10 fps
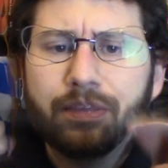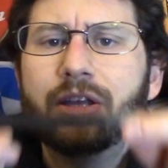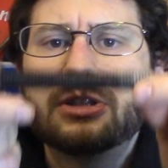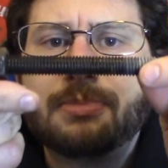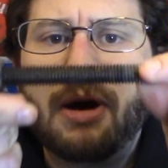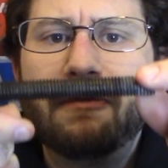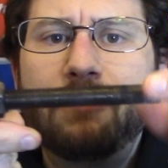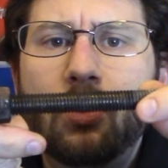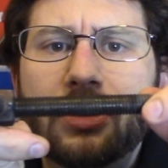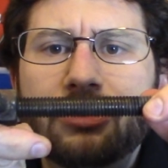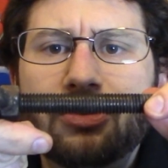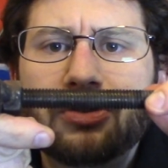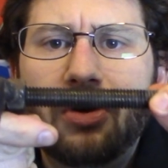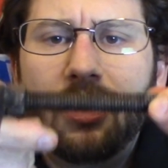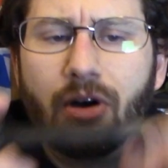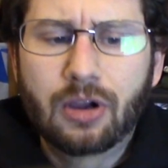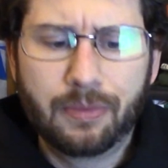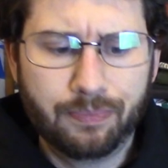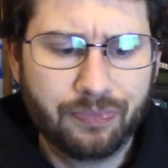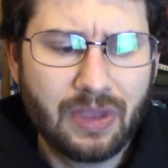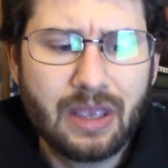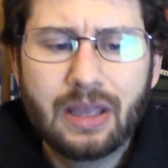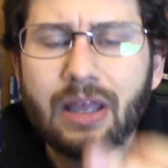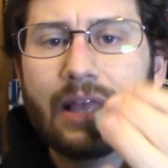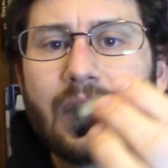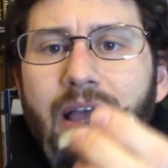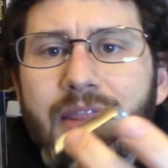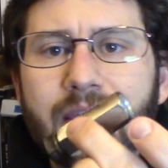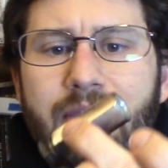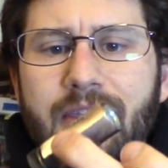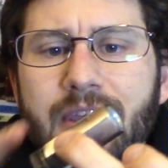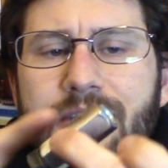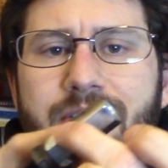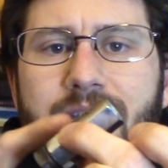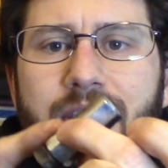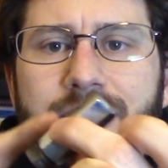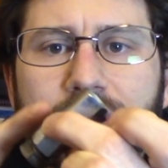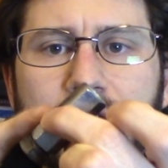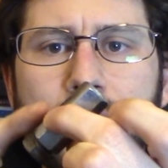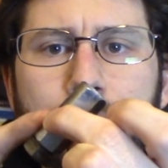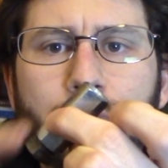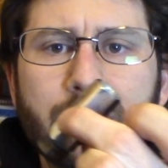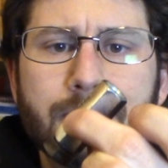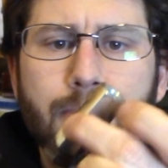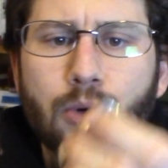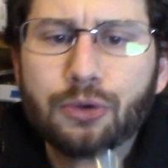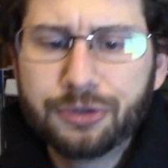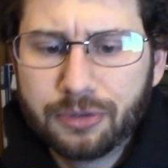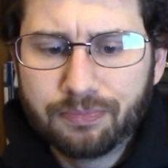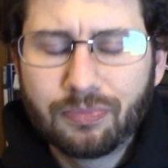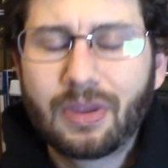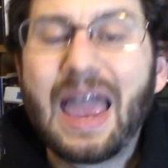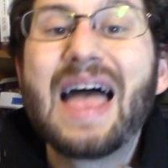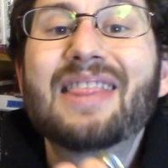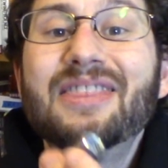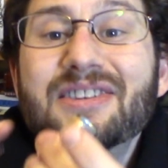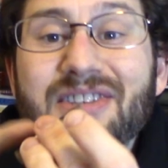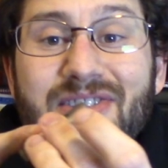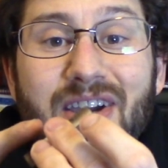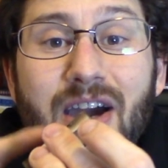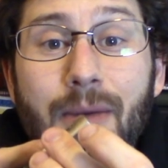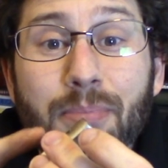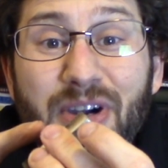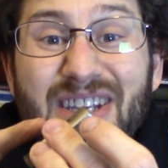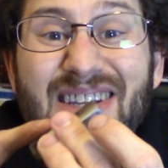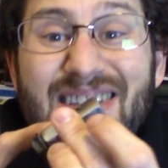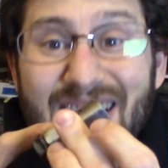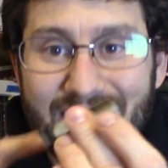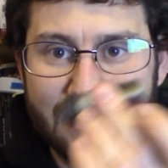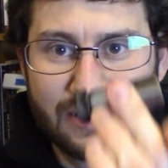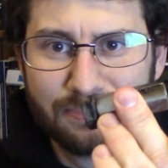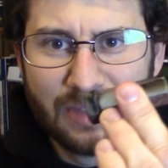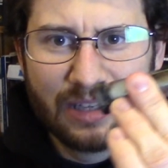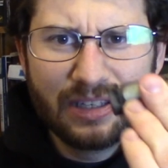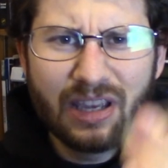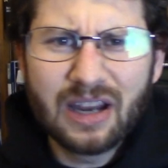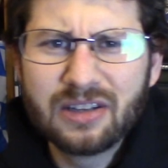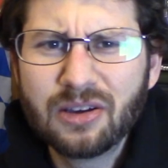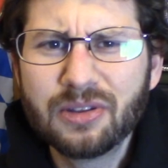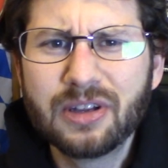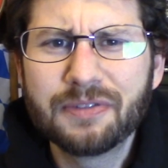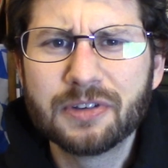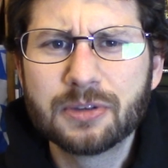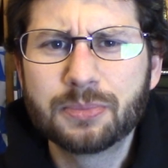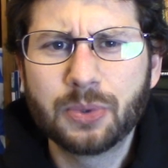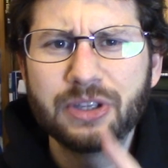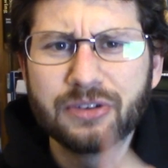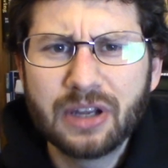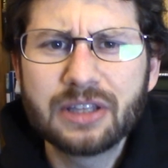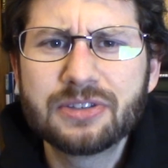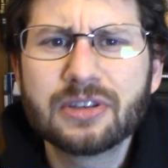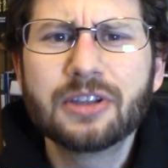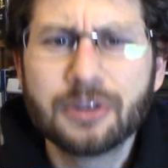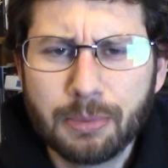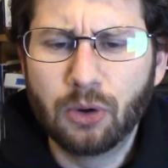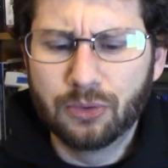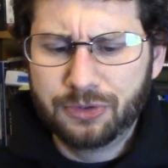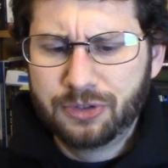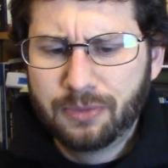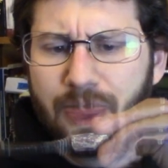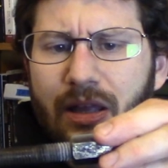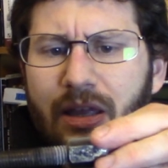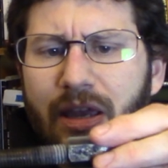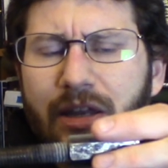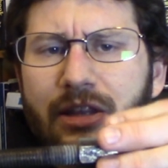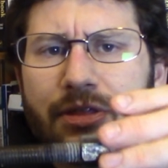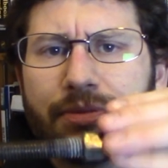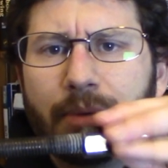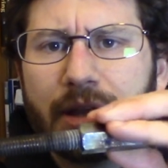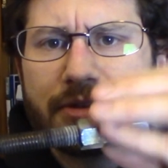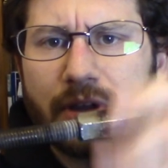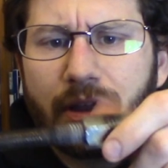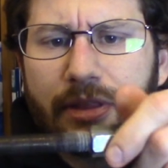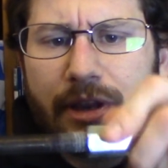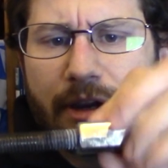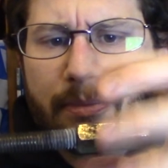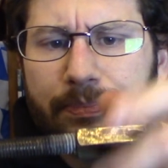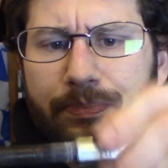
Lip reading: It's about 4 inches long. And then this is a coupling bolt. This is a coupling nut. You gotta know the difference between your nuts and your bolts. And it threads on there.